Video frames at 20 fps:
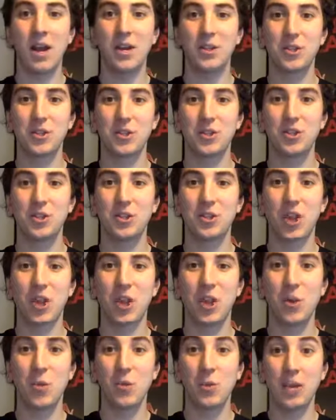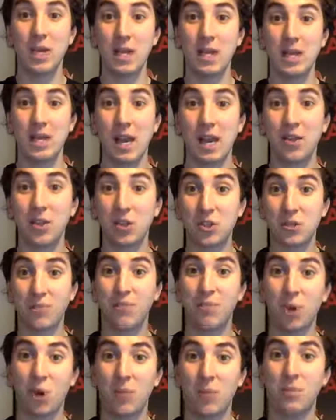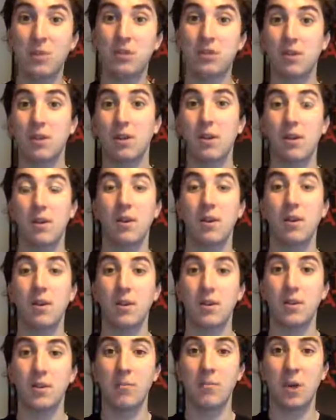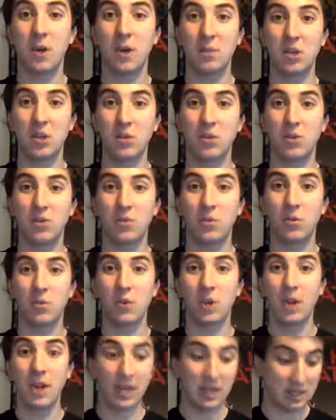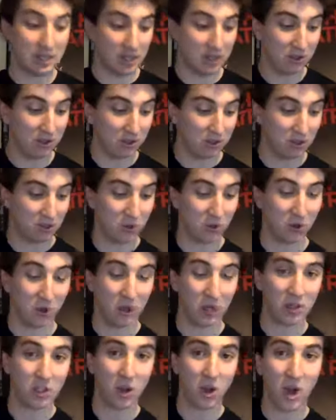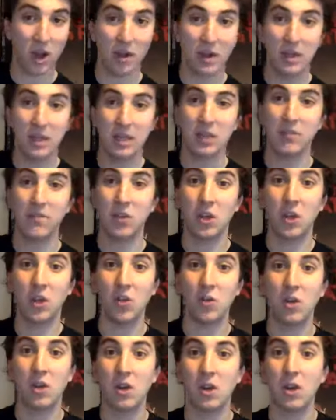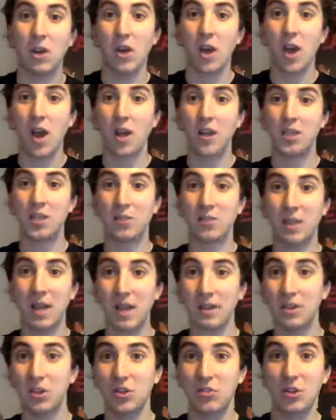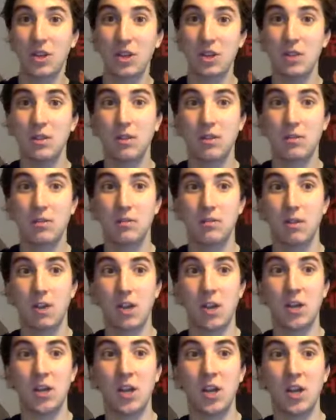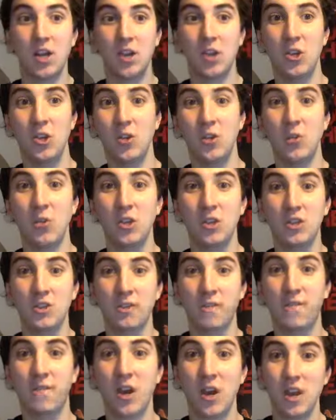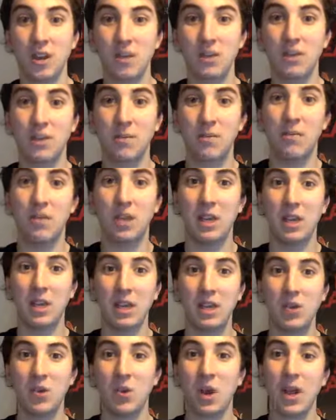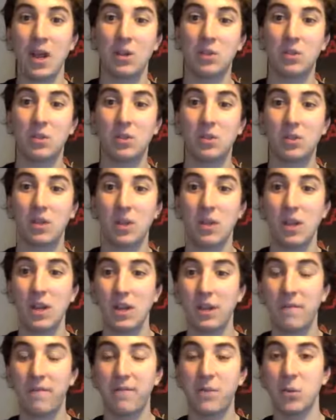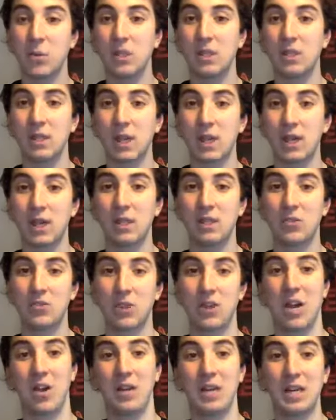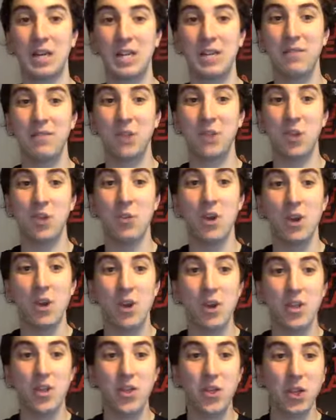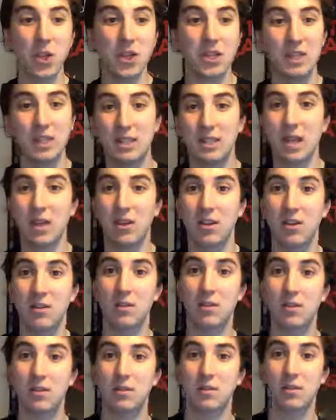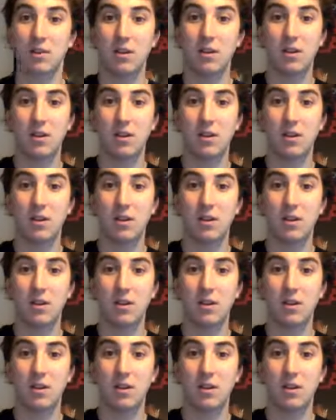So we can gather some props that might be useful later in the story. So I'm going to give you some categories, and I'd like you to find something in your house that falls into that category. I'm going to give you 30 seconds